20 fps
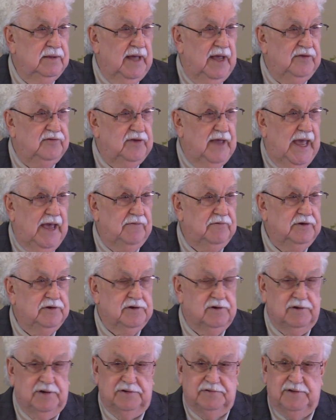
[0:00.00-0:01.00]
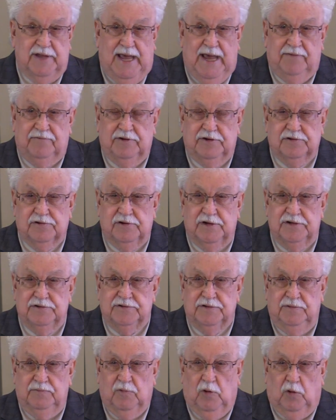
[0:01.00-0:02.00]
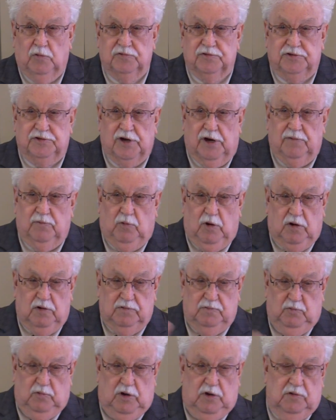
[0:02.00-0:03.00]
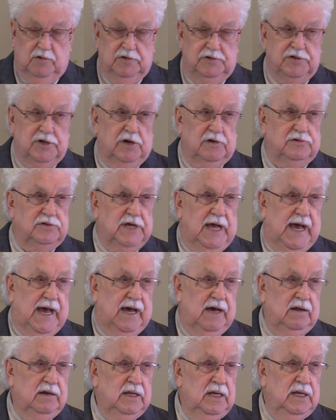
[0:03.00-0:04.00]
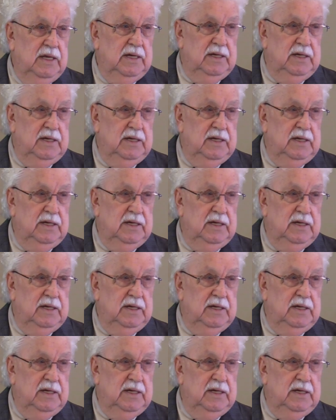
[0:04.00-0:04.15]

That's the average Christian. The average Christian walks, walk, walk a church aisle,